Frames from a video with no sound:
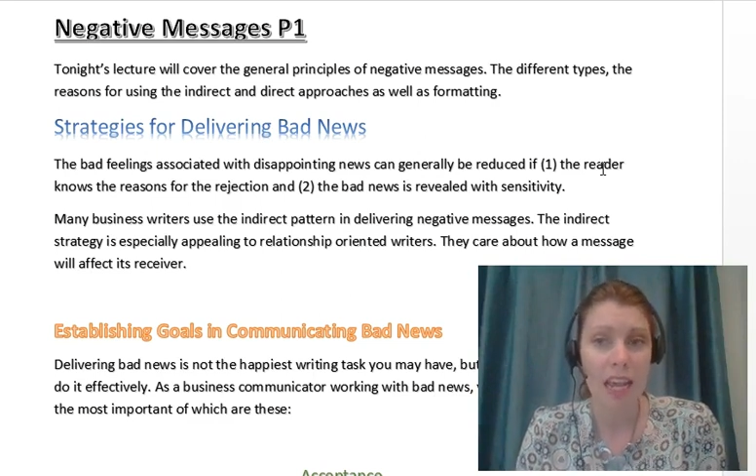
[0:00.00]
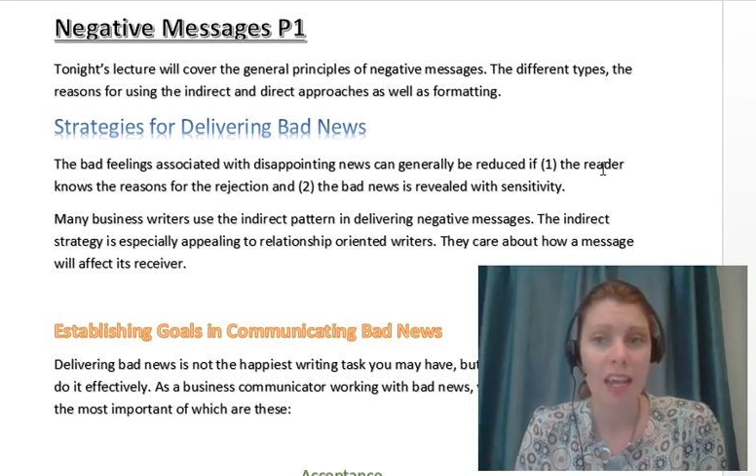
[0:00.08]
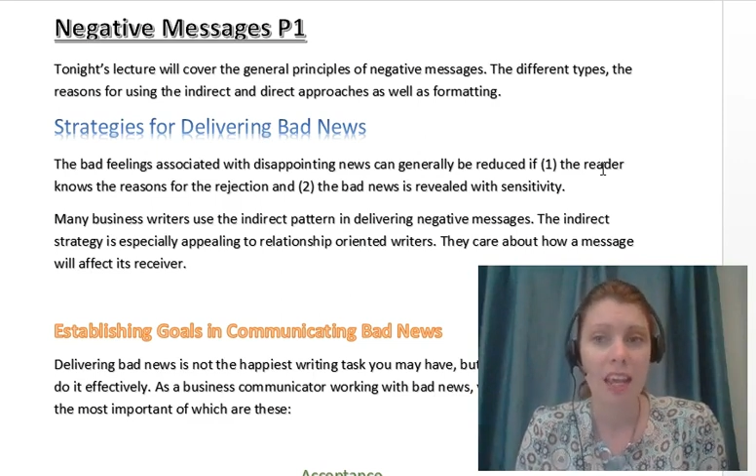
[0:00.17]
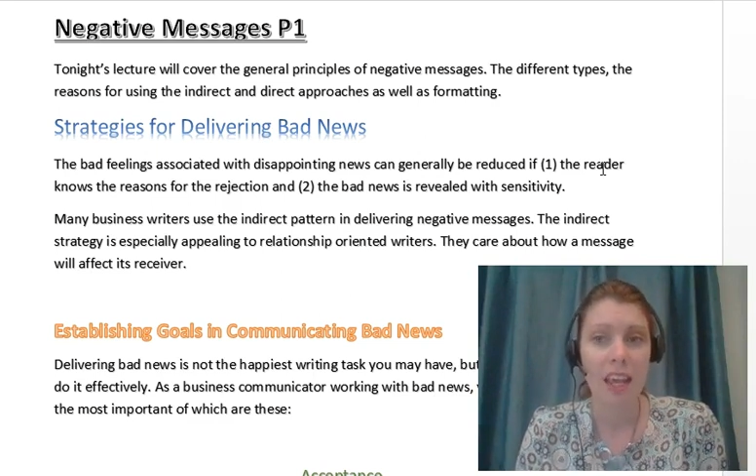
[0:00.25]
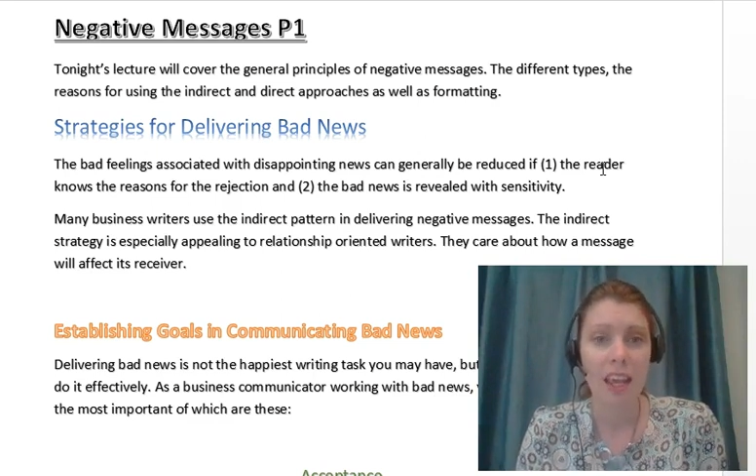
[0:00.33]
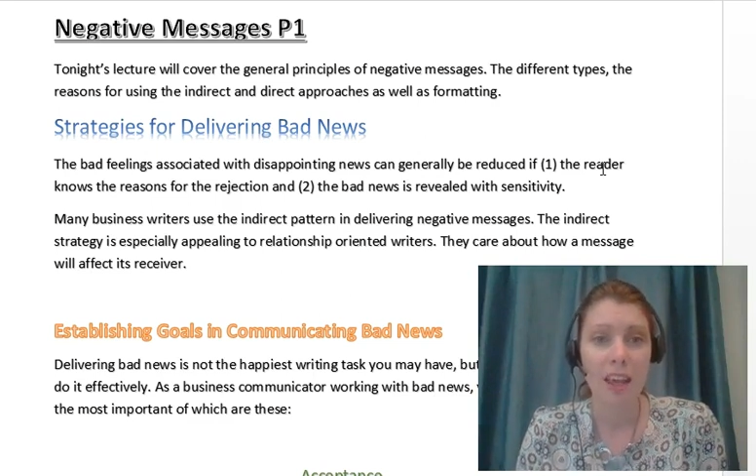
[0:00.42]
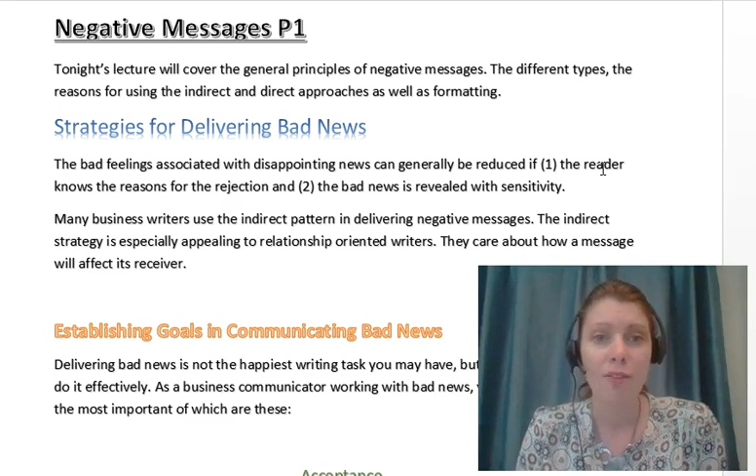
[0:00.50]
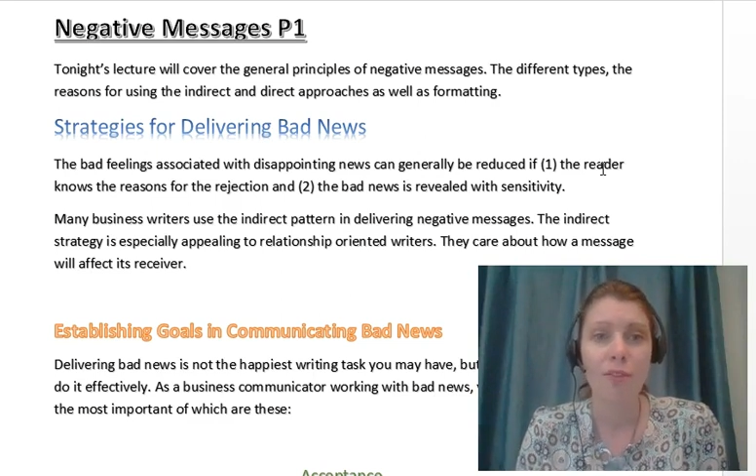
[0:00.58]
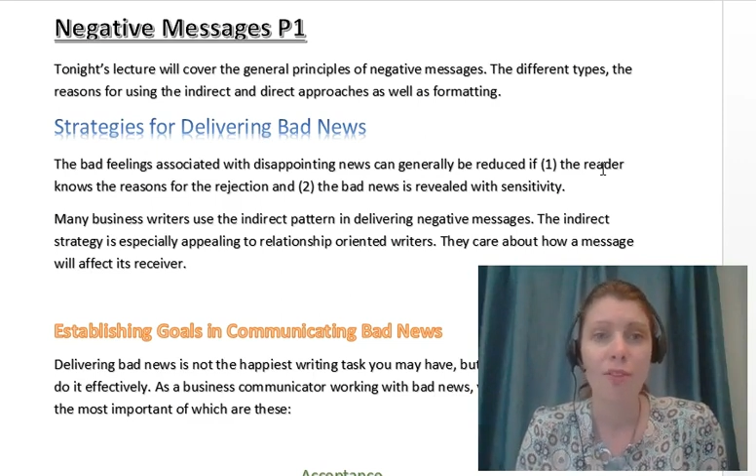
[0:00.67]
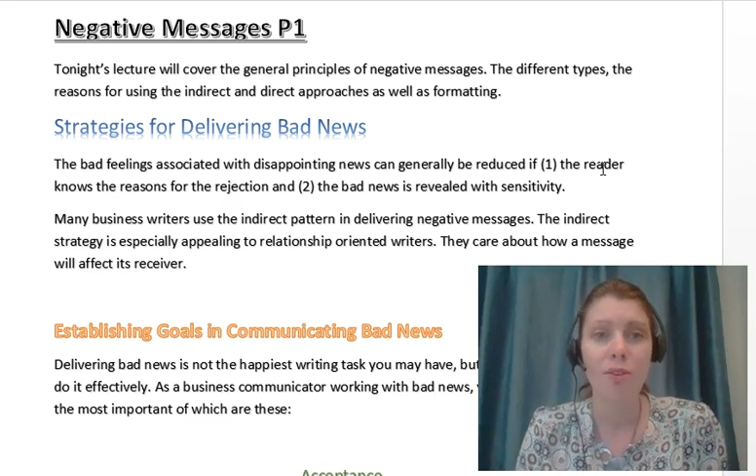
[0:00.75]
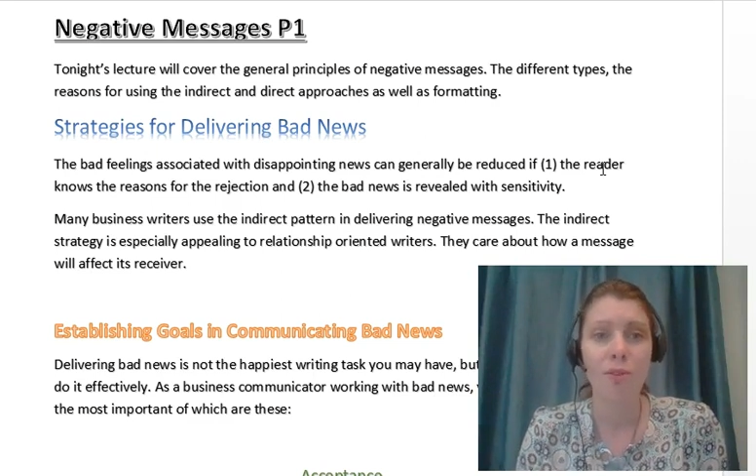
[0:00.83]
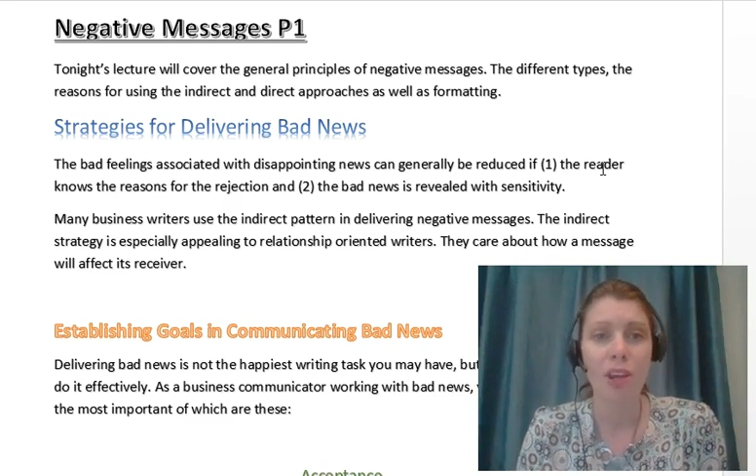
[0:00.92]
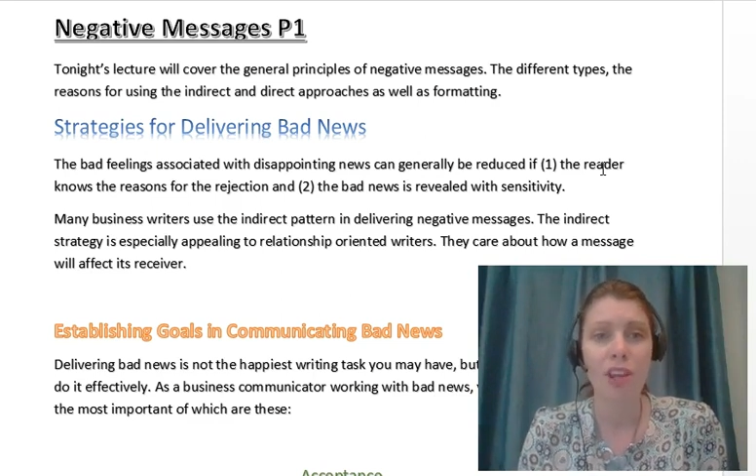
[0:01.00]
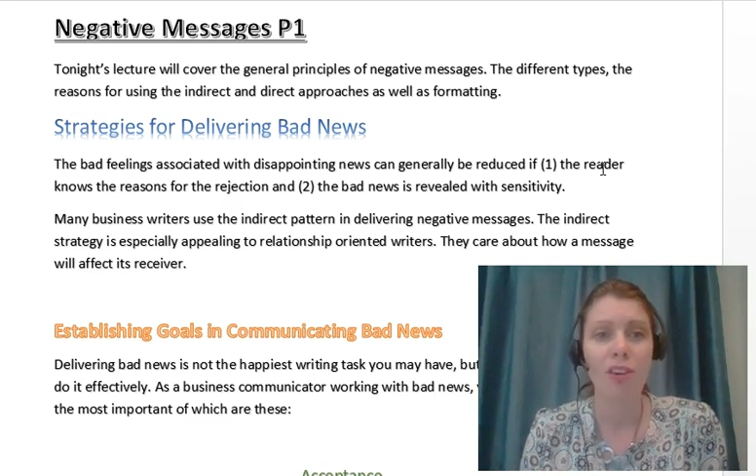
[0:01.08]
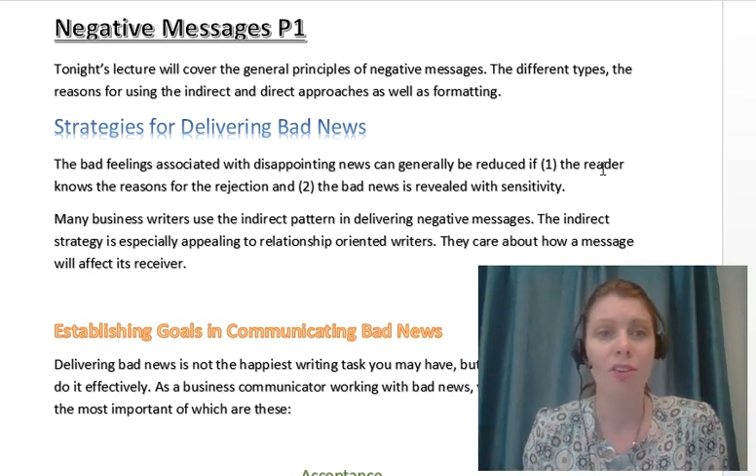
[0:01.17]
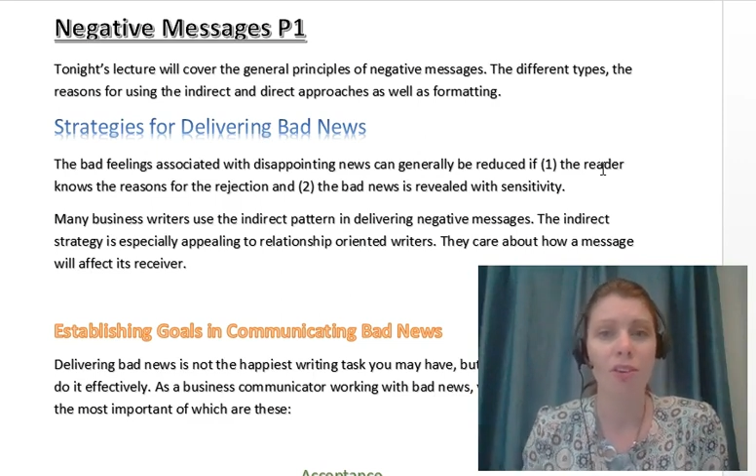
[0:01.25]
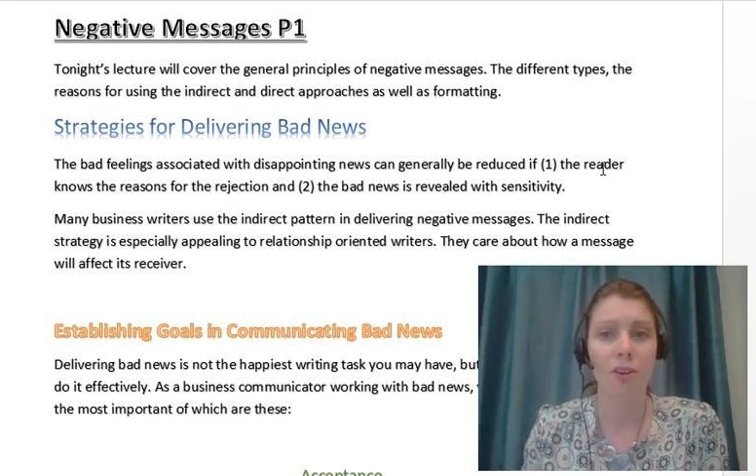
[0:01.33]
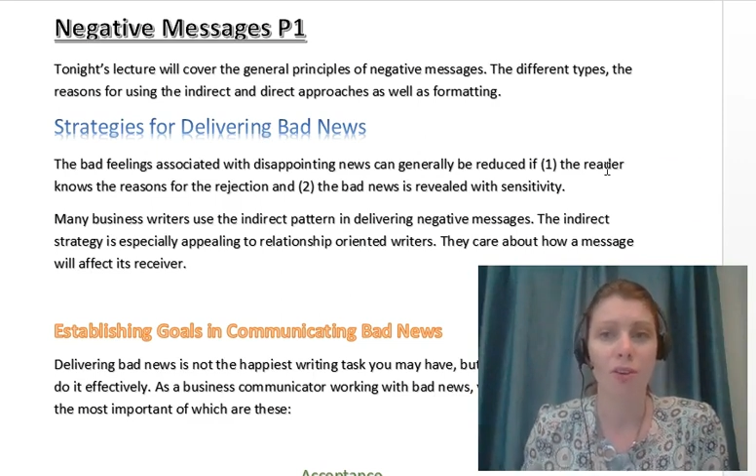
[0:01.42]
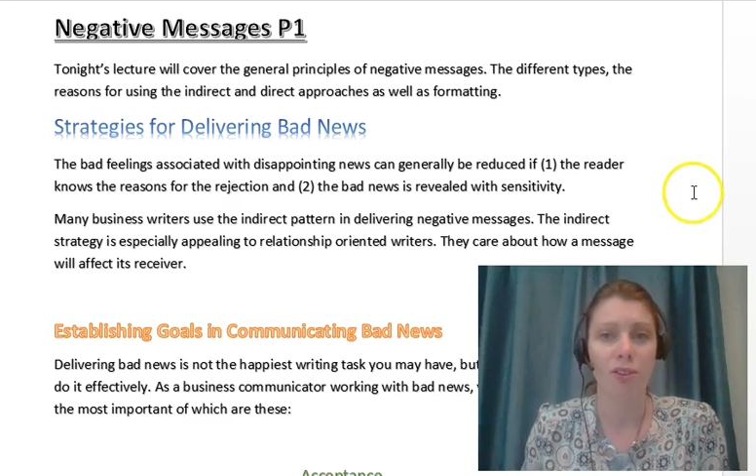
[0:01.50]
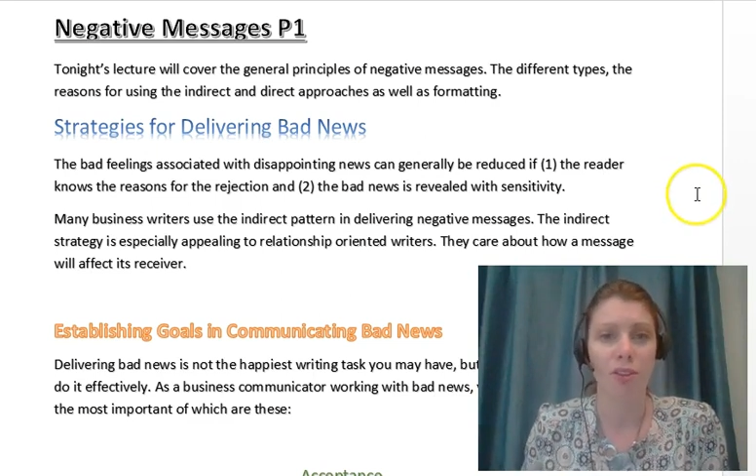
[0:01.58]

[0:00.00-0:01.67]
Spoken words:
if the reader knows